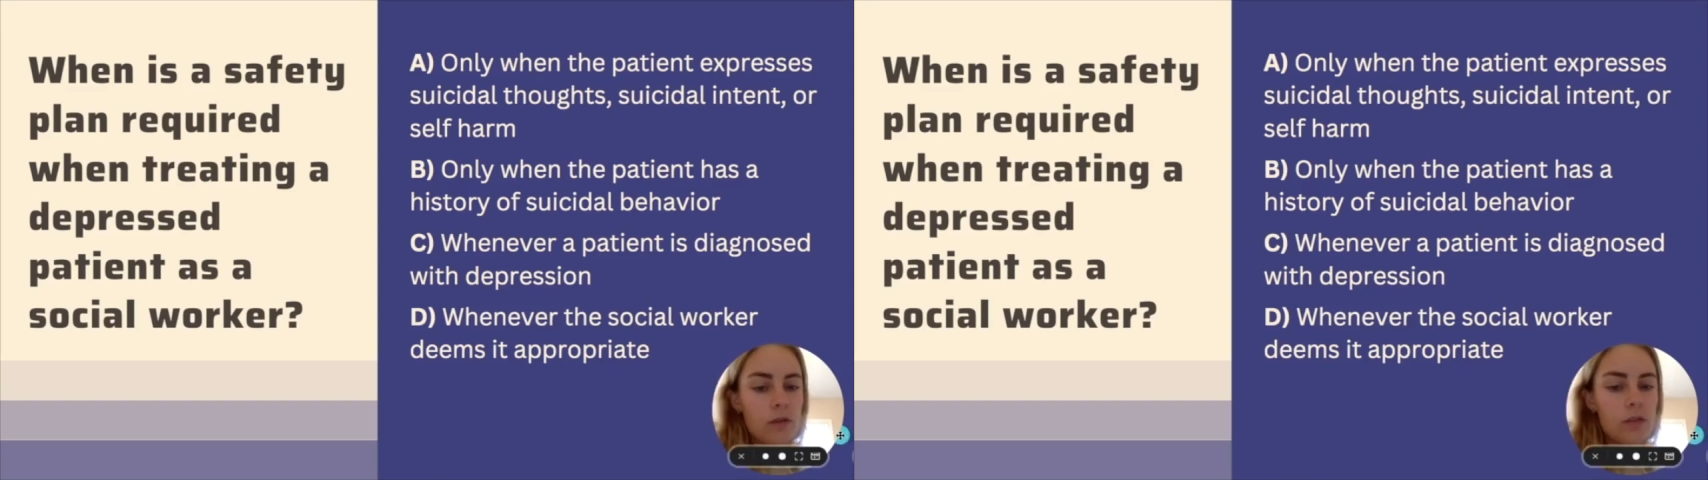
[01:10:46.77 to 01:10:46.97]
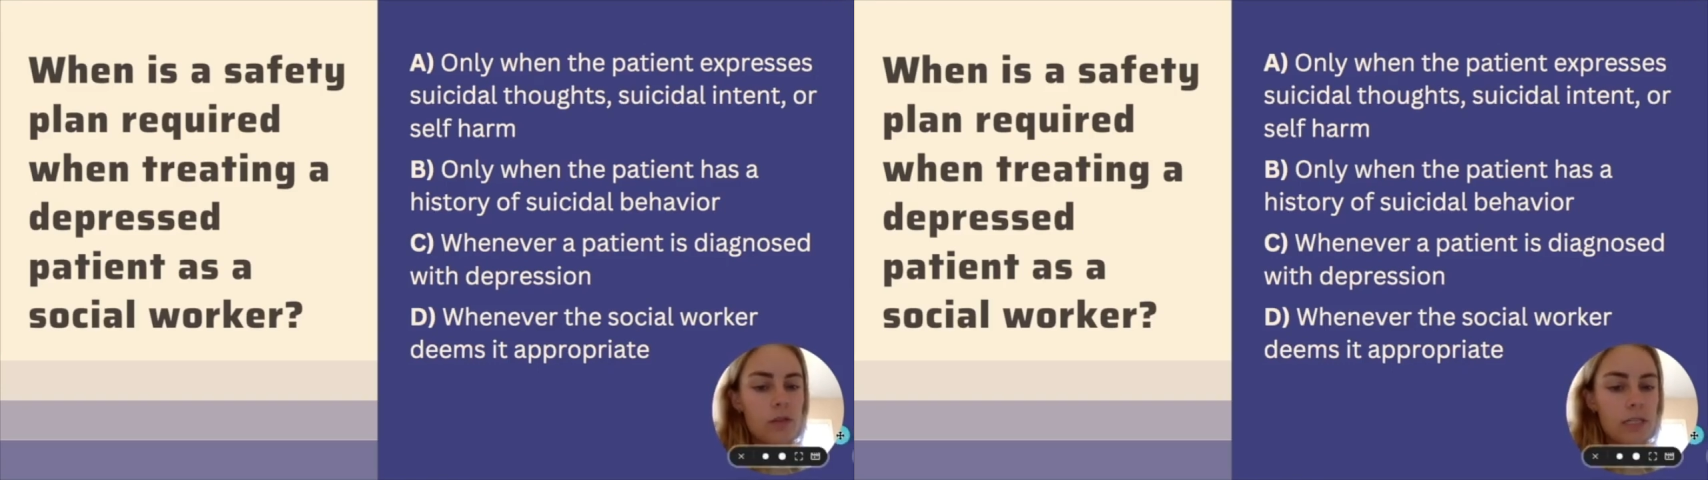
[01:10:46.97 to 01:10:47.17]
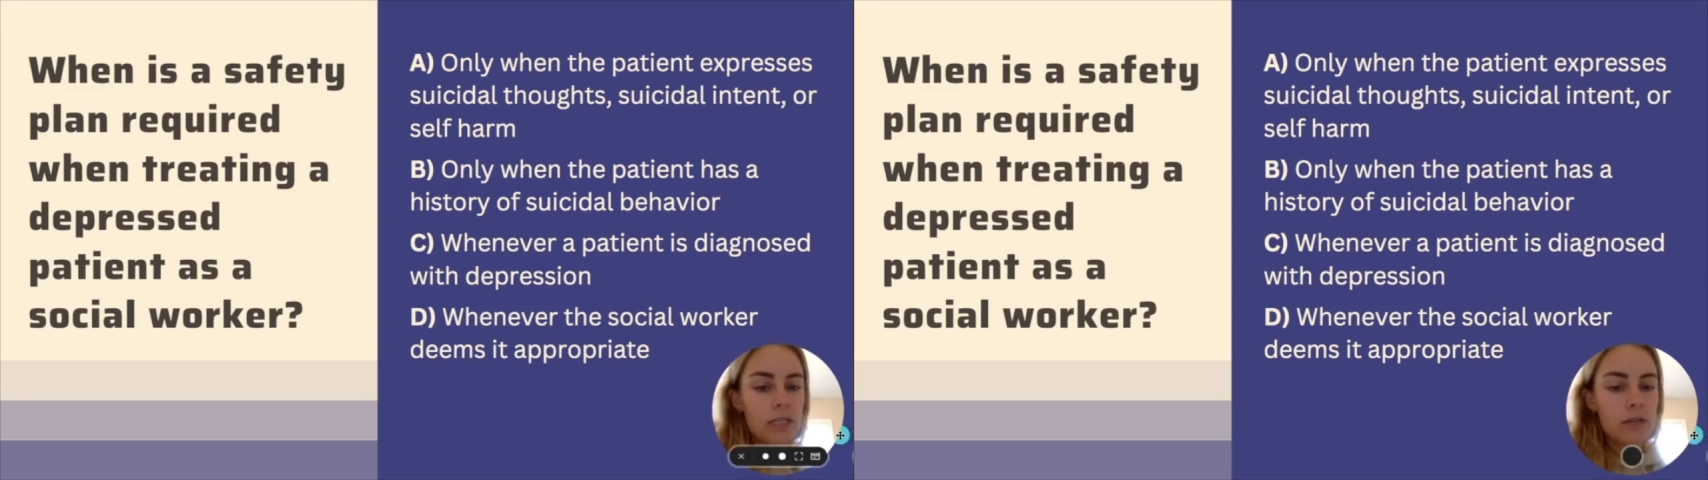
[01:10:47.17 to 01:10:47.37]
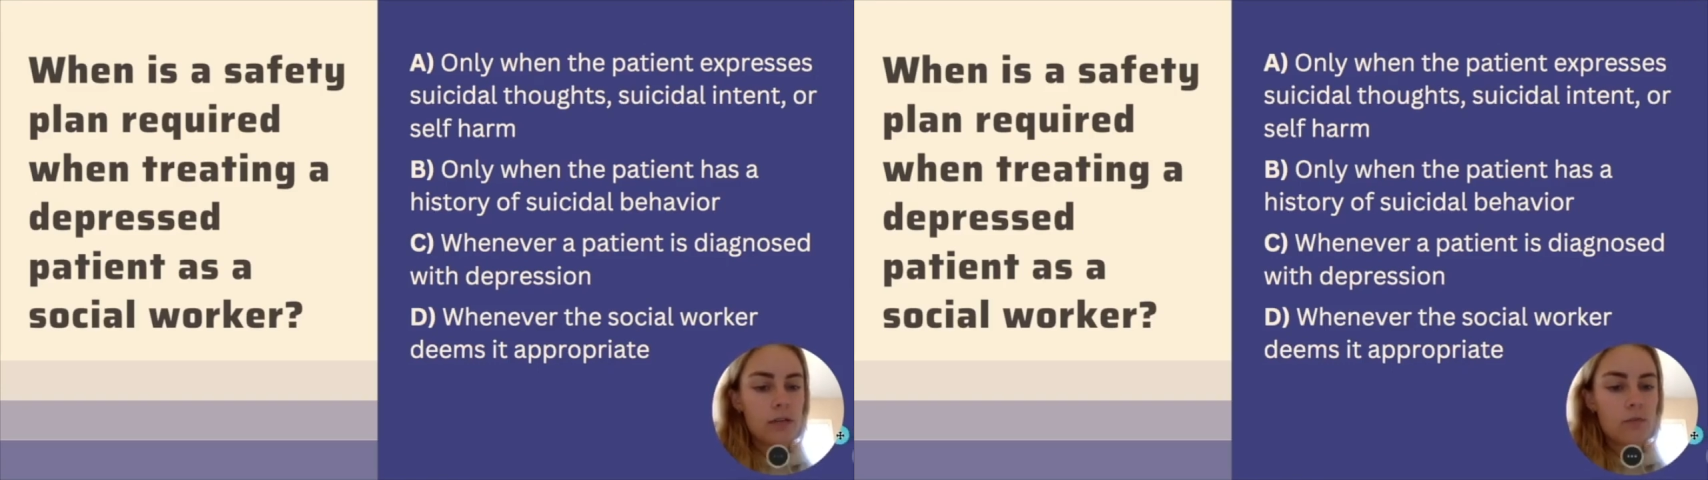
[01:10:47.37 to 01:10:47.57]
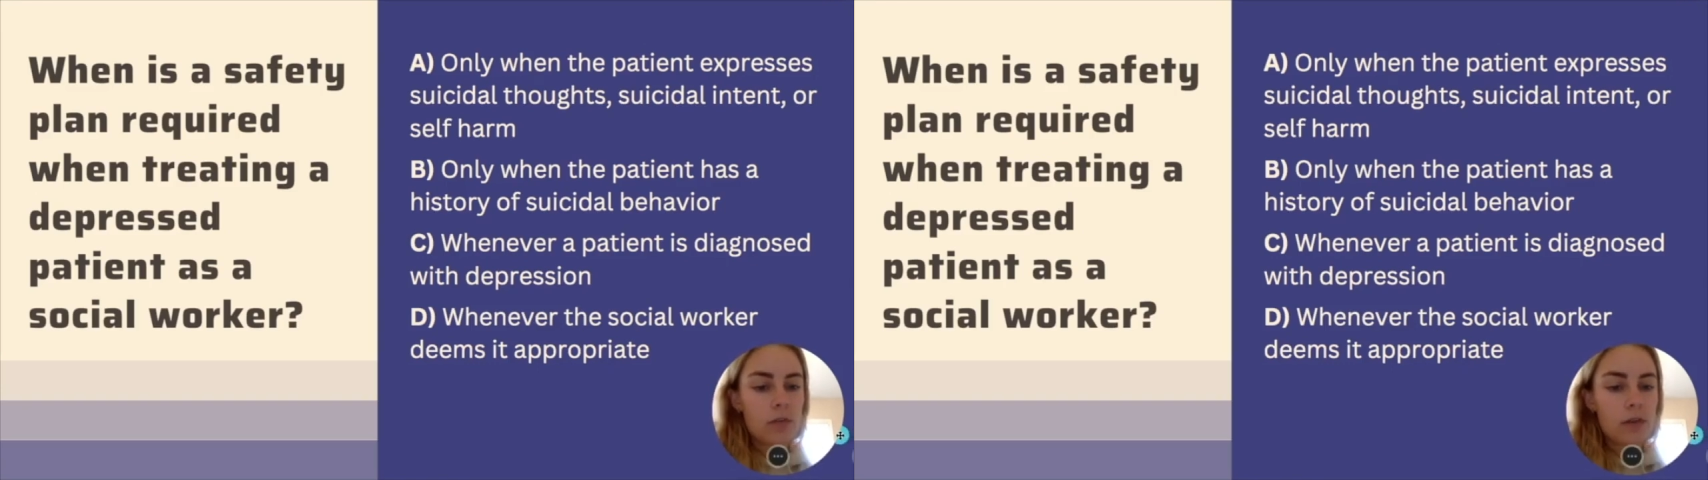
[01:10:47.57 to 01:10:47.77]
D,
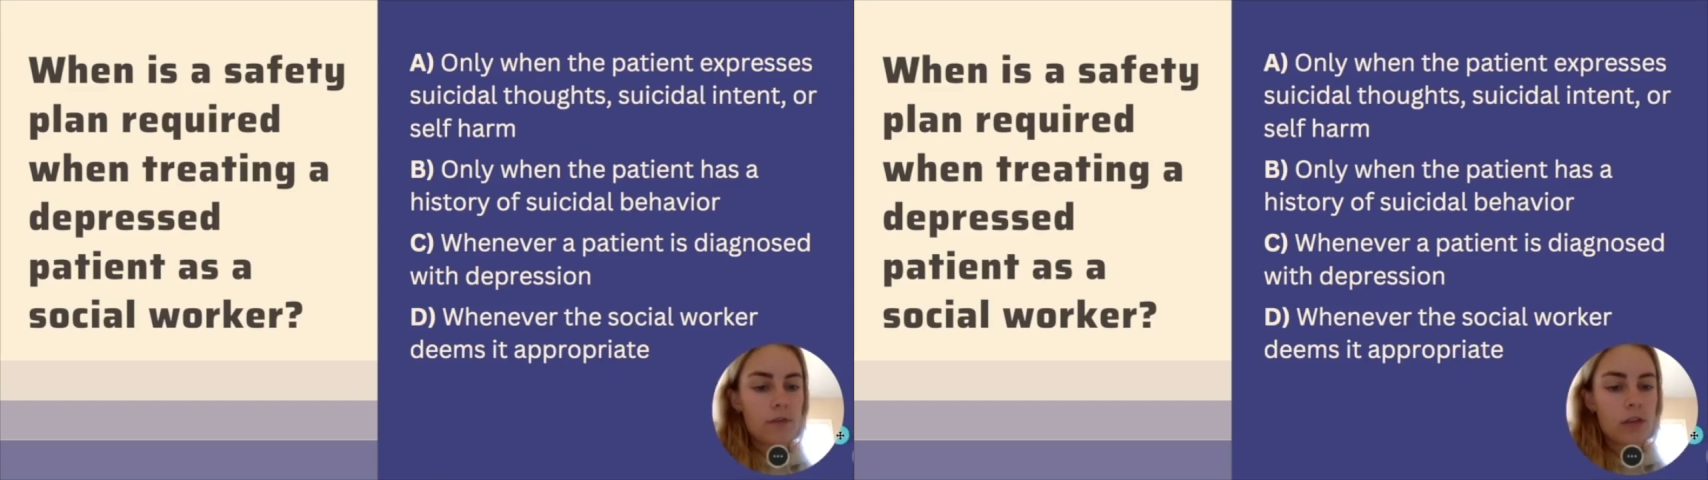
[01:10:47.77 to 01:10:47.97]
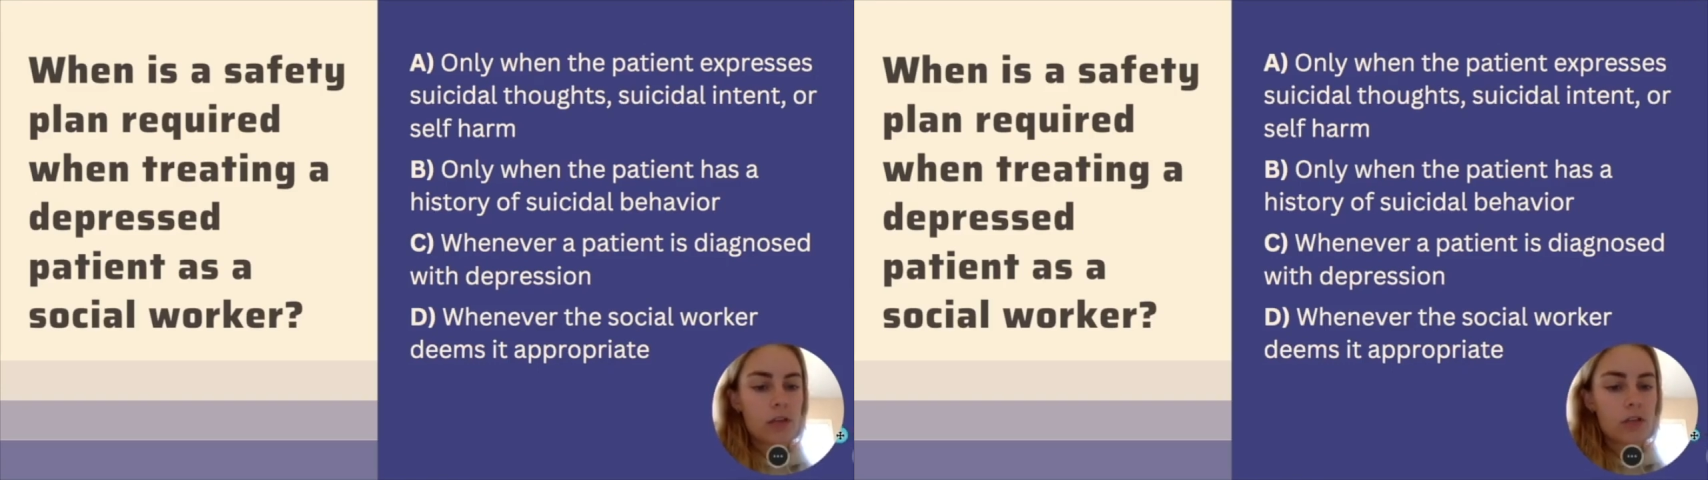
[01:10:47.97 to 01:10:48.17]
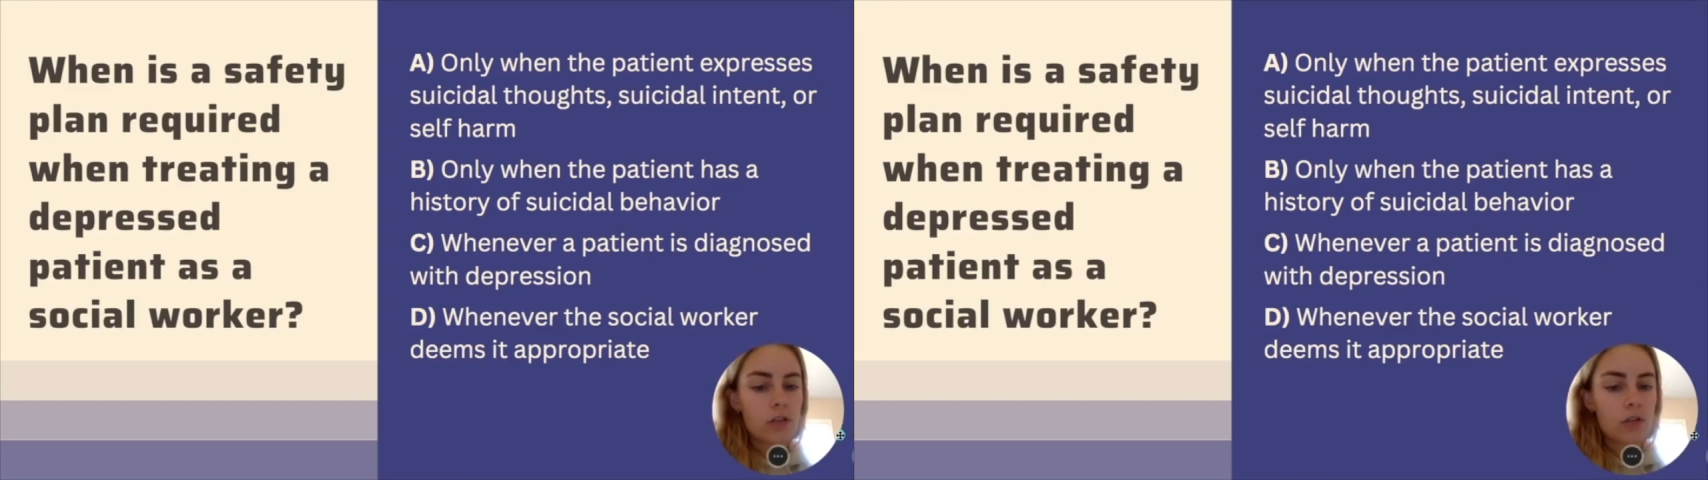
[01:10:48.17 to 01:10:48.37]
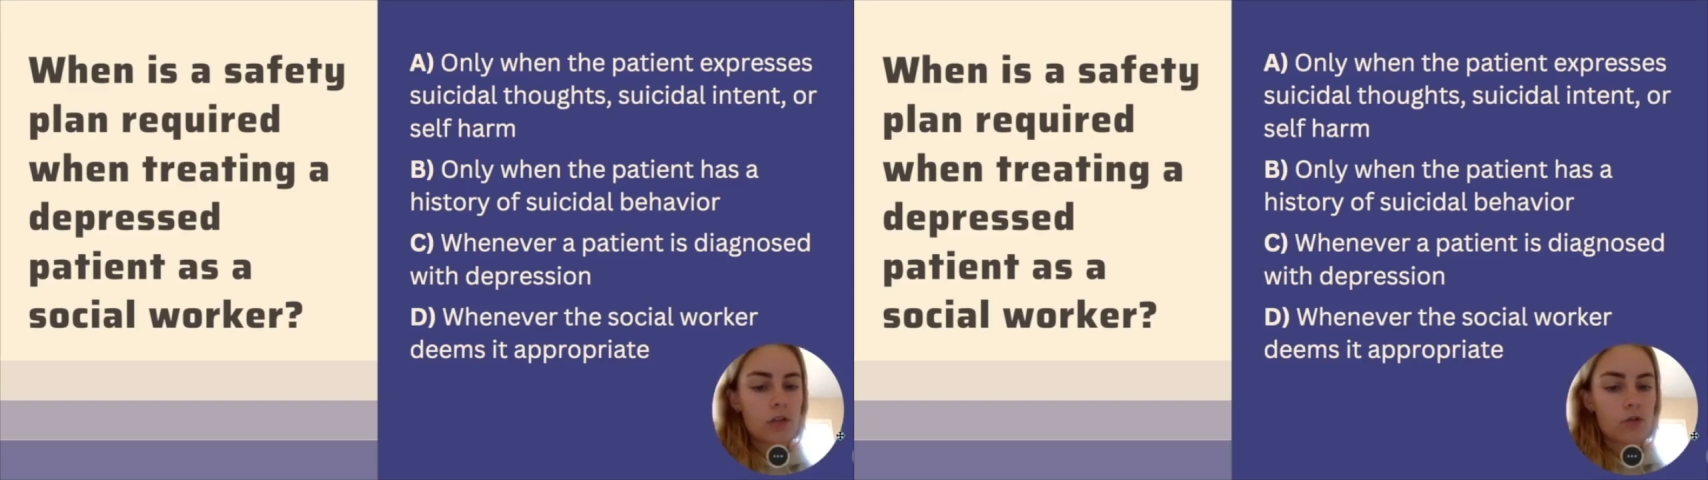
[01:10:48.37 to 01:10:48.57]
whenever the social